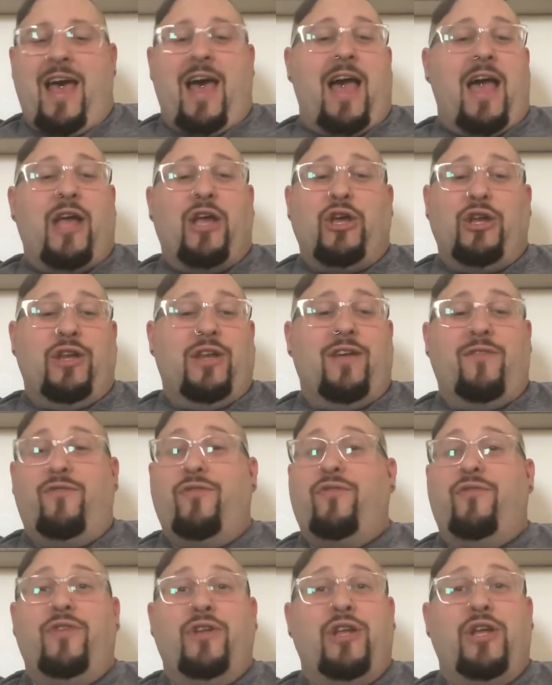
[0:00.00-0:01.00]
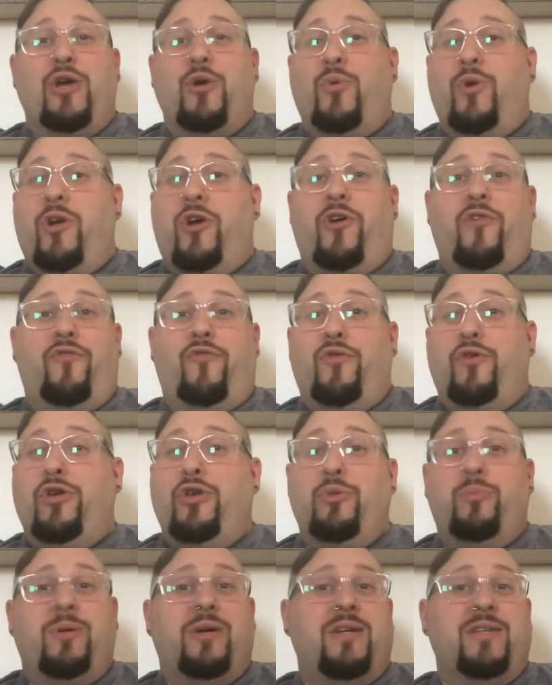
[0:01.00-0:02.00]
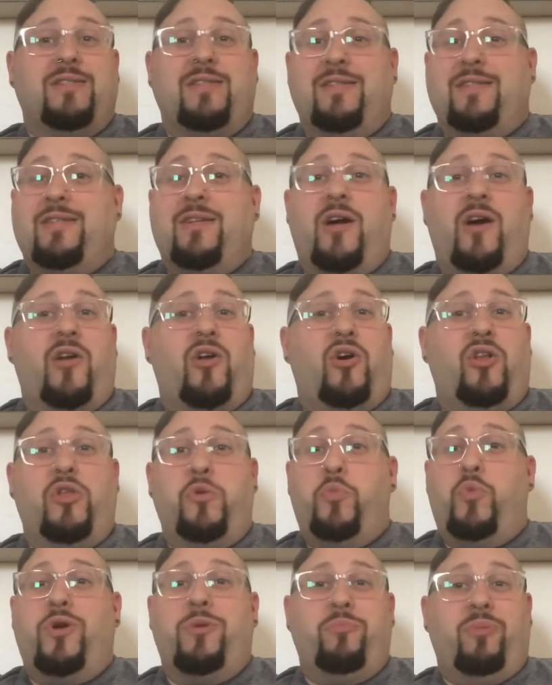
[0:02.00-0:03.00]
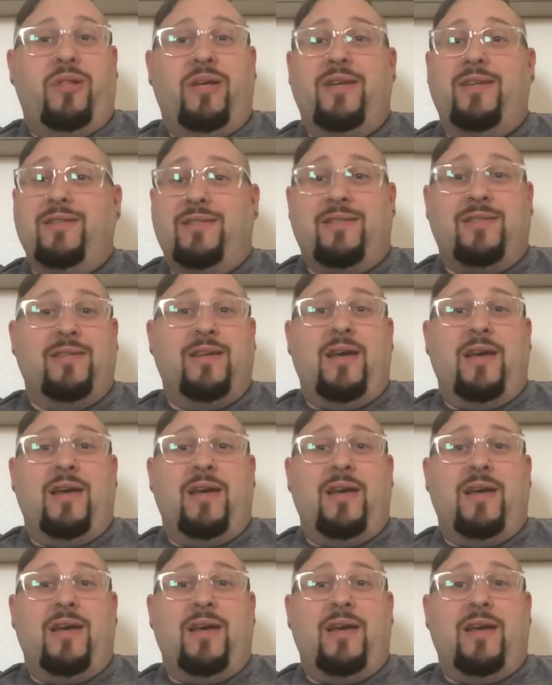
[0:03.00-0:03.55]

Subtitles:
I could never video it all for you because it's not all in one place.